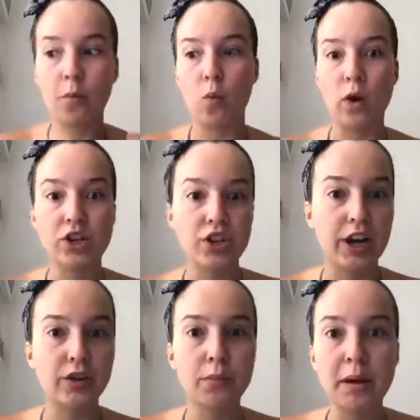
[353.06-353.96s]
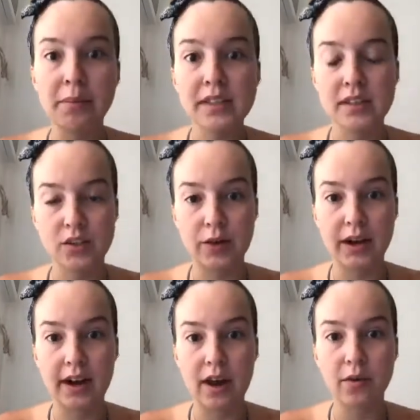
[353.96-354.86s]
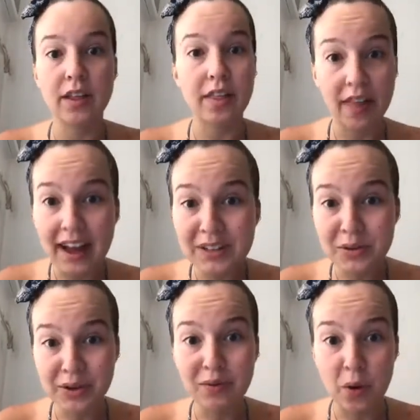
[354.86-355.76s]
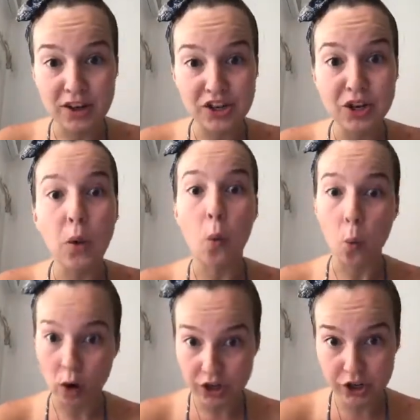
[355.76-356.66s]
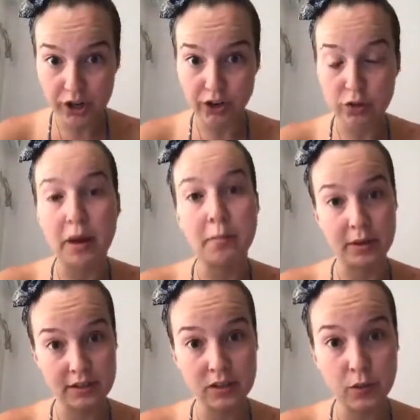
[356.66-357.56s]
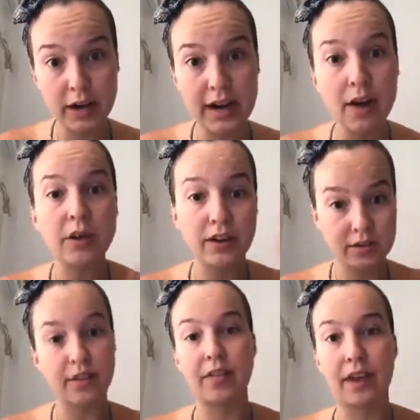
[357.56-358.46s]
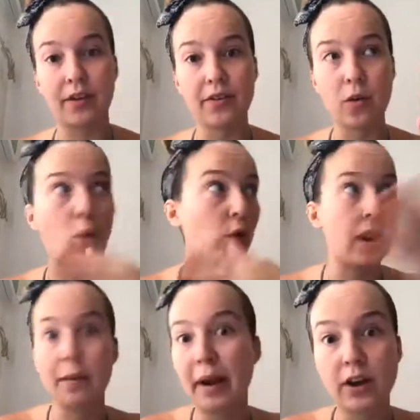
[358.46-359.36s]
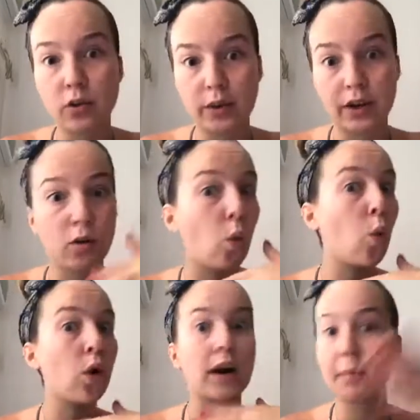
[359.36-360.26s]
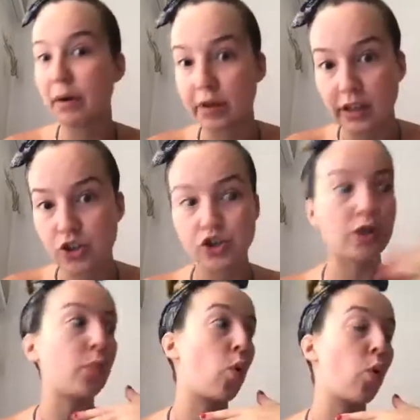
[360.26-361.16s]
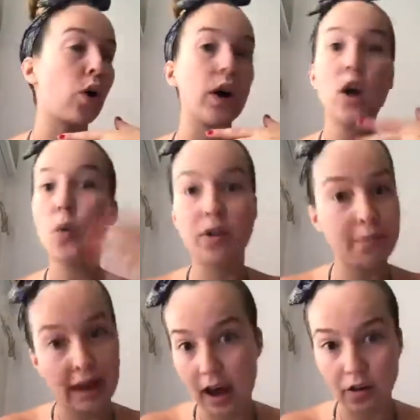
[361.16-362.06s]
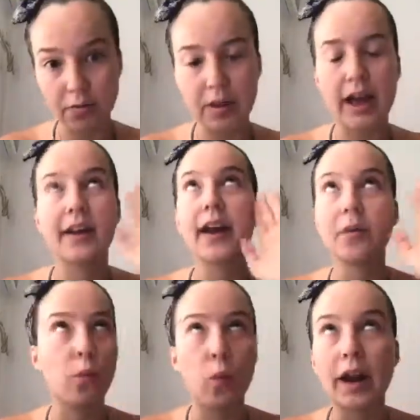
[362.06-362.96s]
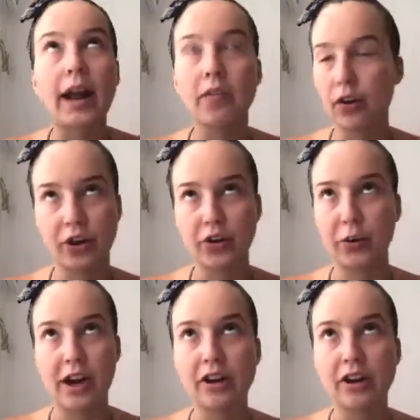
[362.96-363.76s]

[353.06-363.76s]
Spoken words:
what should I do in my business right now? That sort of question, what should I do in my business right now? Here's the thing, or in my career, or in my relationship, or with my health plan, whatever you're doing in your